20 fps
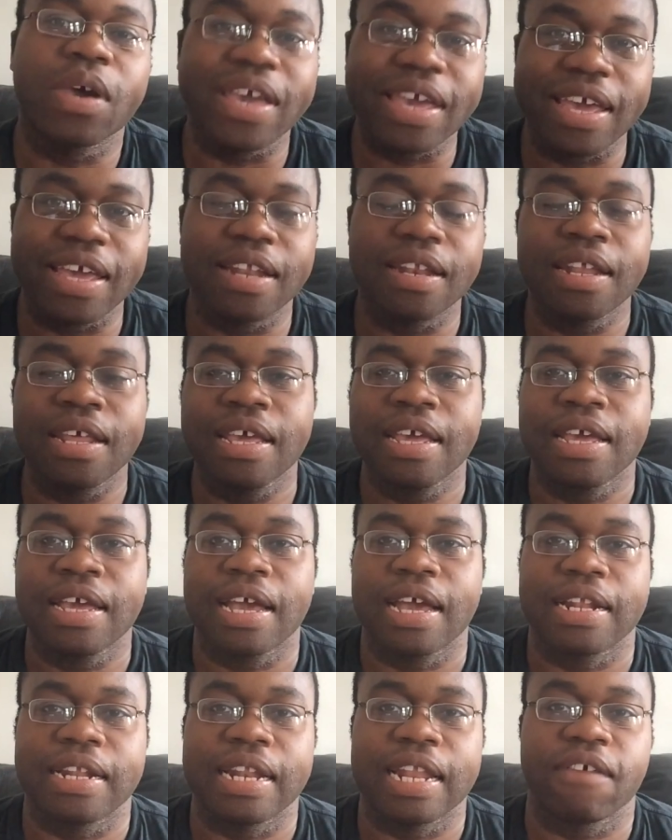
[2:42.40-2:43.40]
in
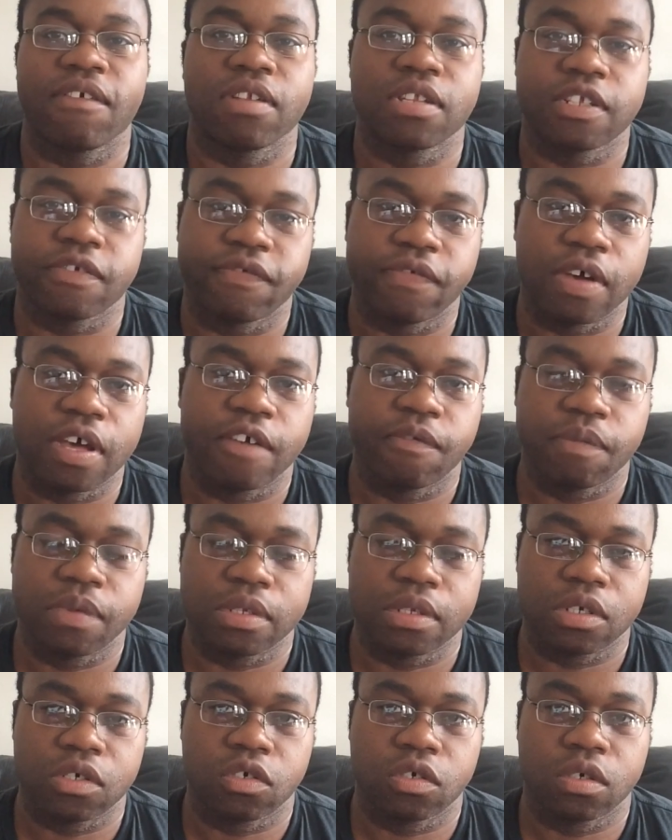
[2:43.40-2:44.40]
an 11 to 5
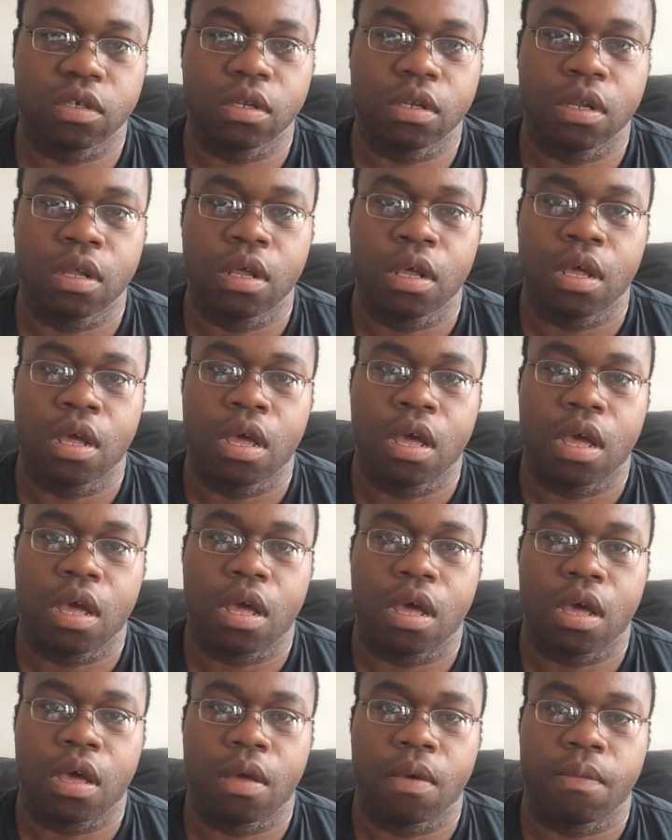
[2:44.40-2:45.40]
position,
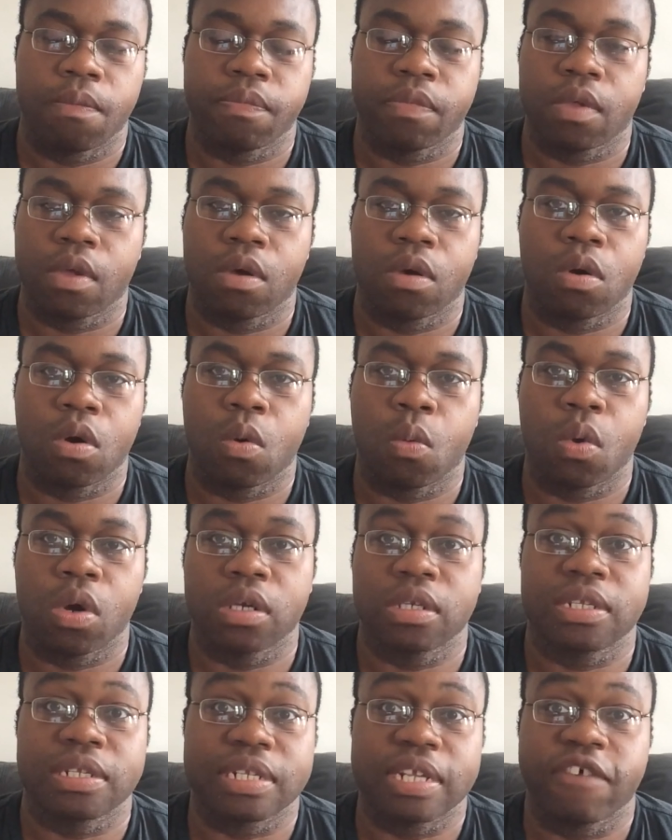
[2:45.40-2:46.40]
or
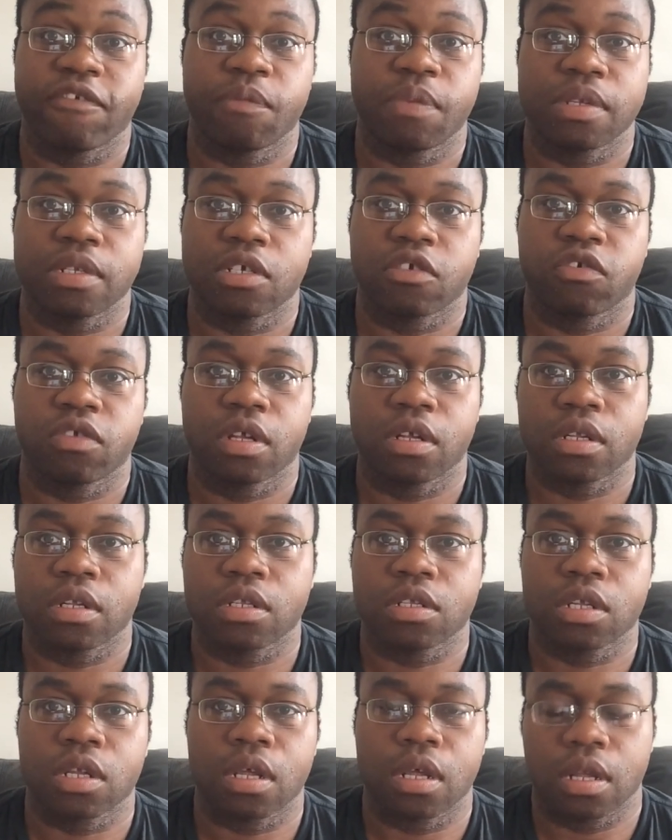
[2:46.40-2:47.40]
1 to 7 position,
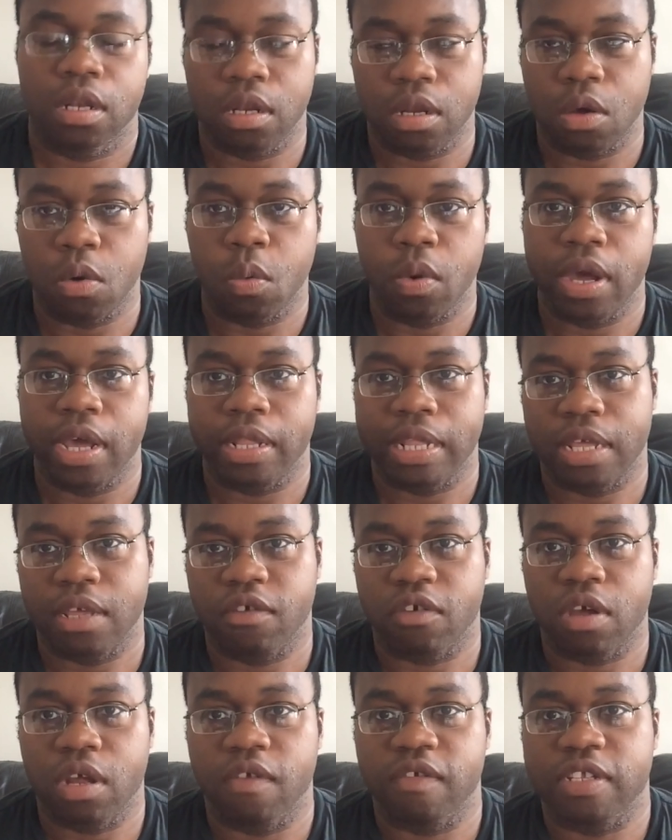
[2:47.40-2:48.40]
in a way that
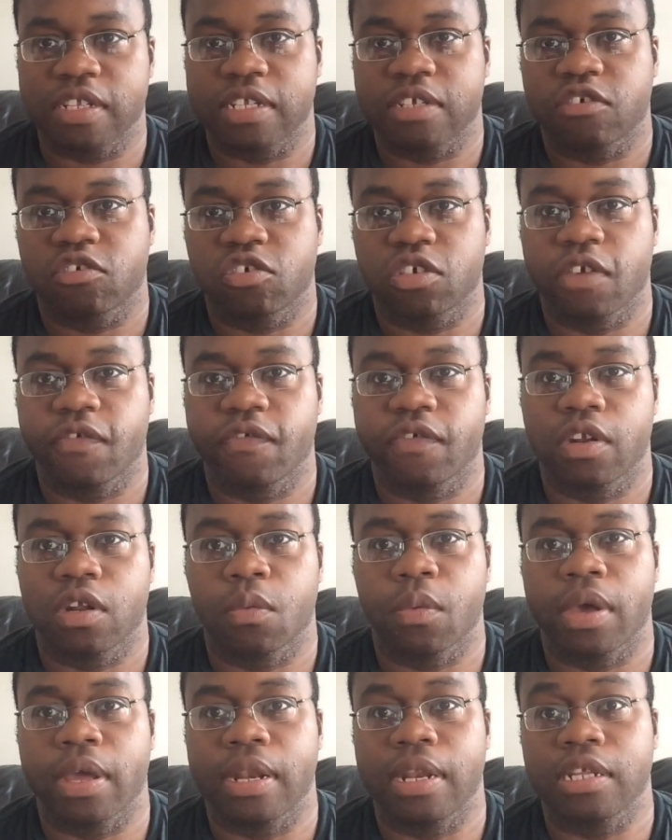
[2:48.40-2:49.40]
you kind of shifted
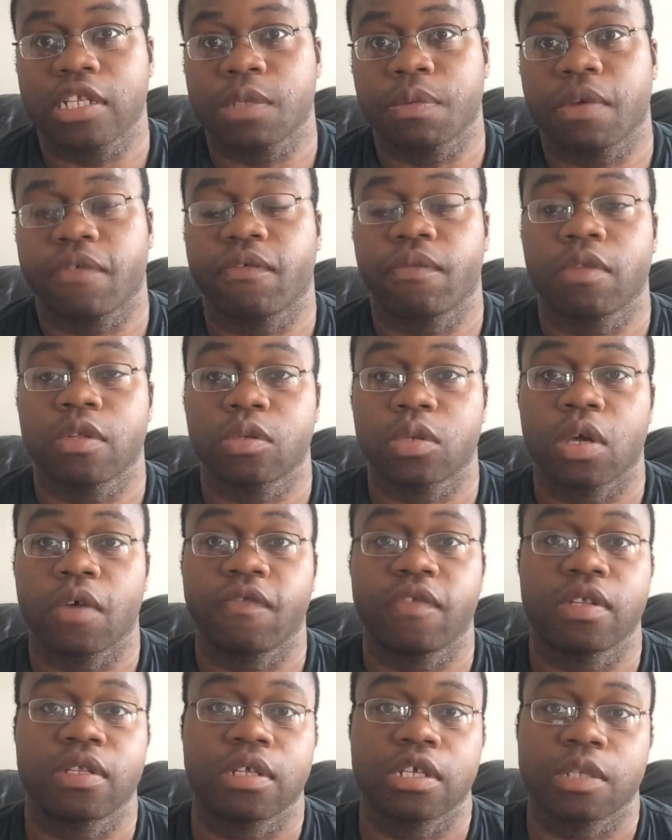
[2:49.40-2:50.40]
away a little bit from the
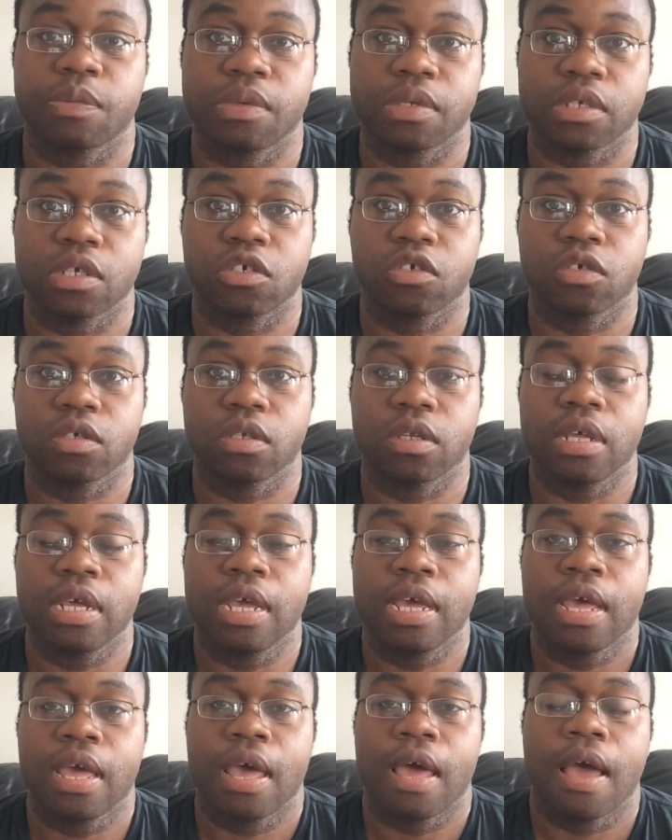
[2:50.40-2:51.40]
12 to 6 position.
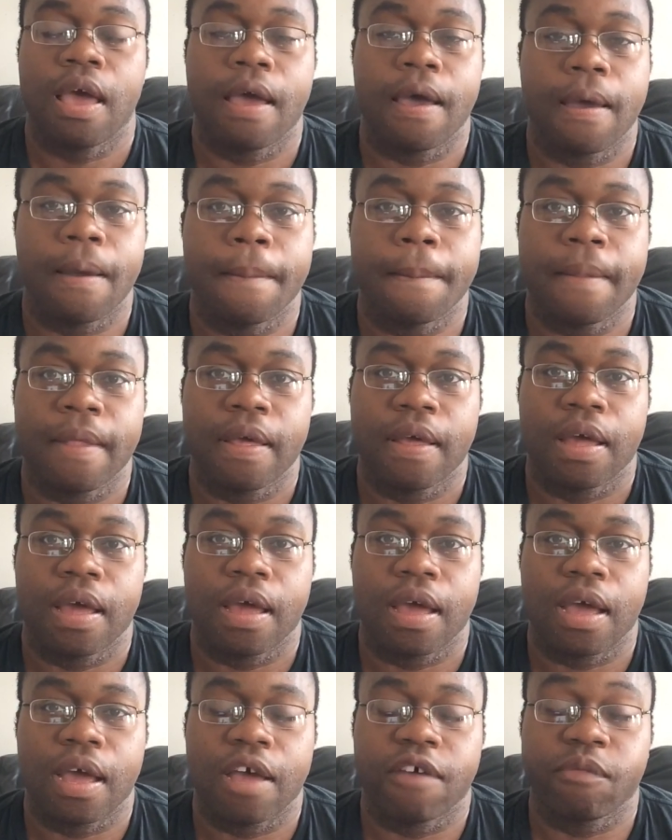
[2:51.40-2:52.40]
Um,
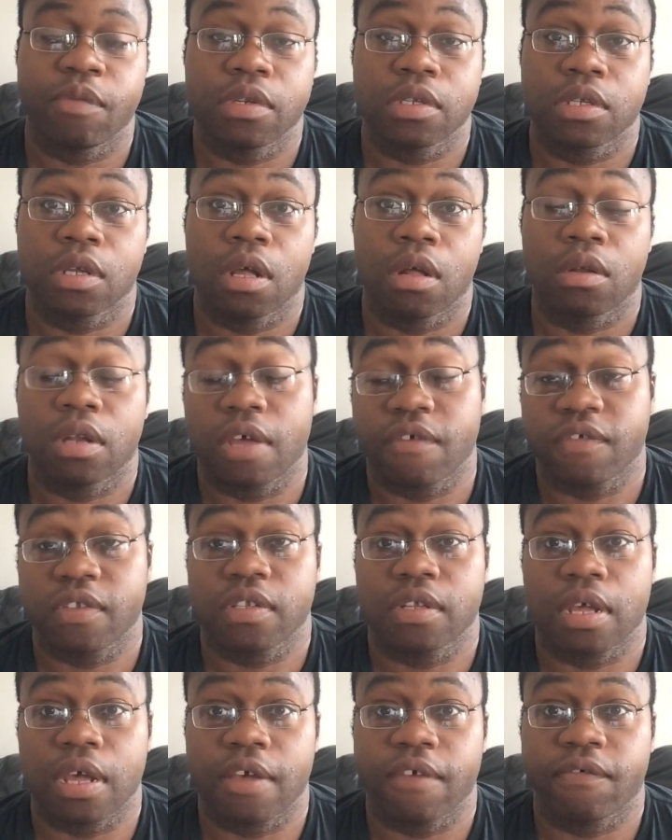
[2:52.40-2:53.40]
I've been told,
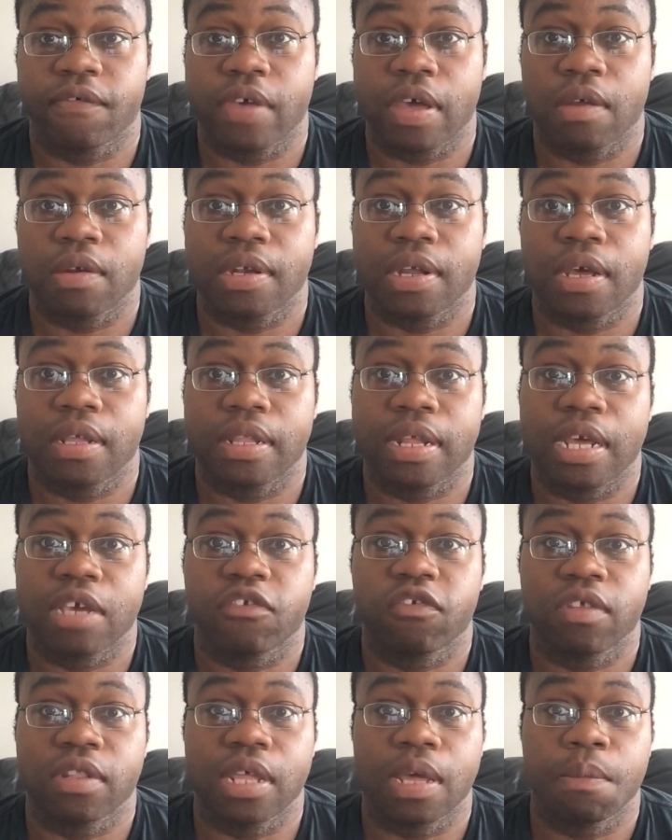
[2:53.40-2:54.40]
I've found out that
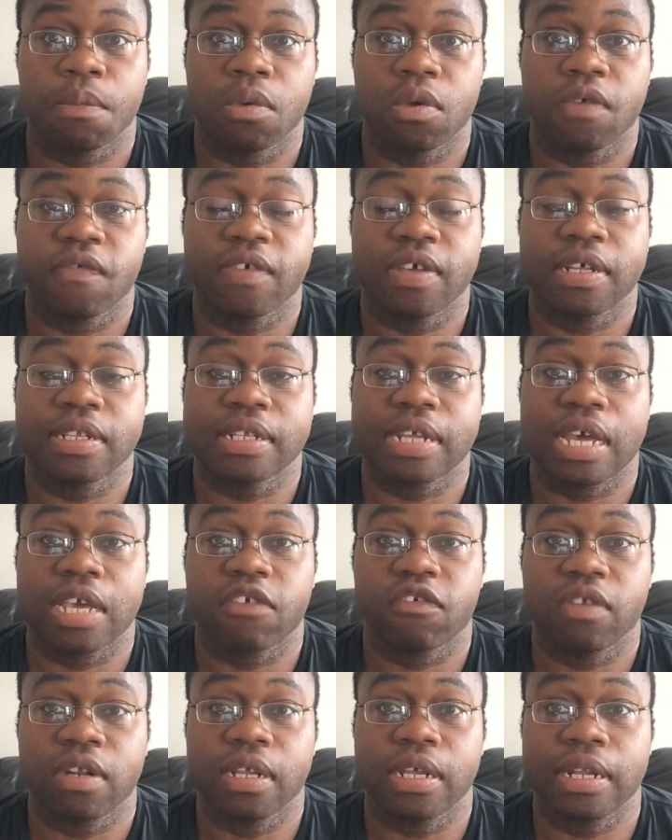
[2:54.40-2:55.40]
actually that move is
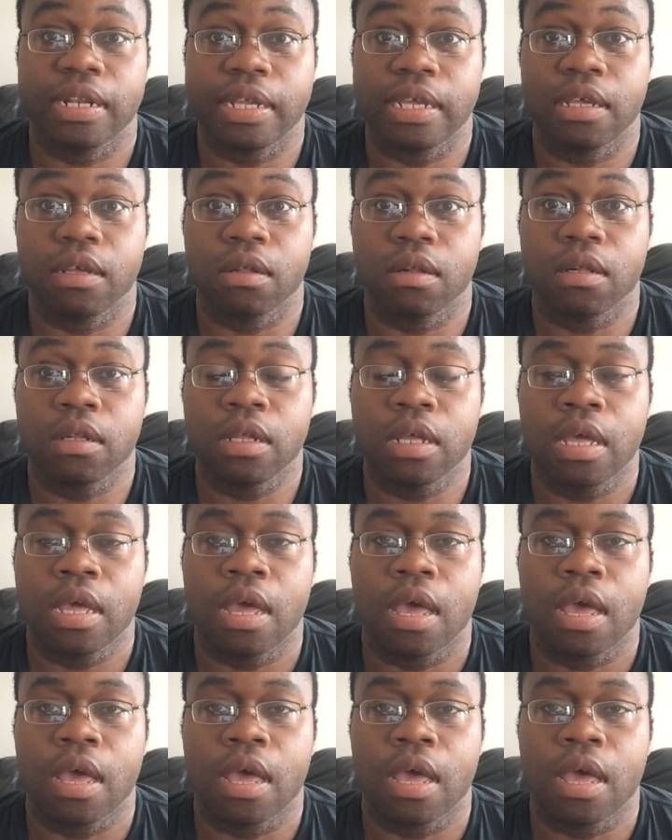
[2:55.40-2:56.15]
actually illegal.